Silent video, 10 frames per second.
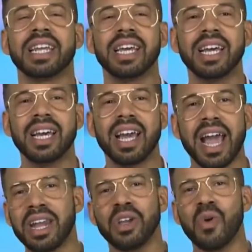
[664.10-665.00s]
it
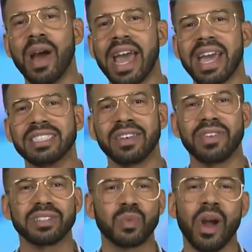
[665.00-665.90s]
in a new way, as
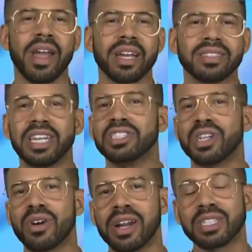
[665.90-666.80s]
if it's wearing a
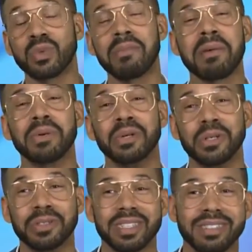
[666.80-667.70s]
t-shirt in a swimming pool.